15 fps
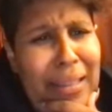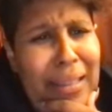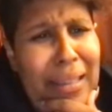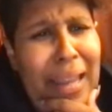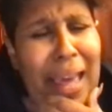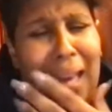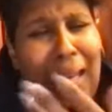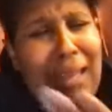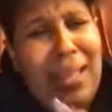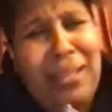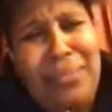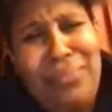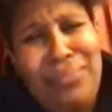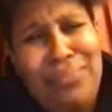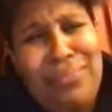Like,
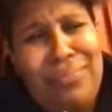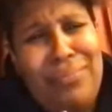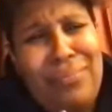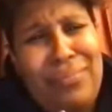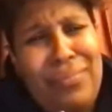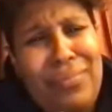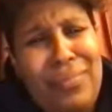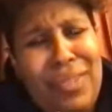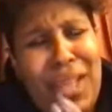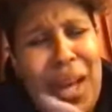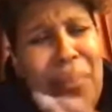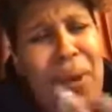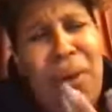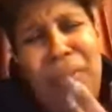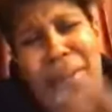
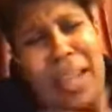come on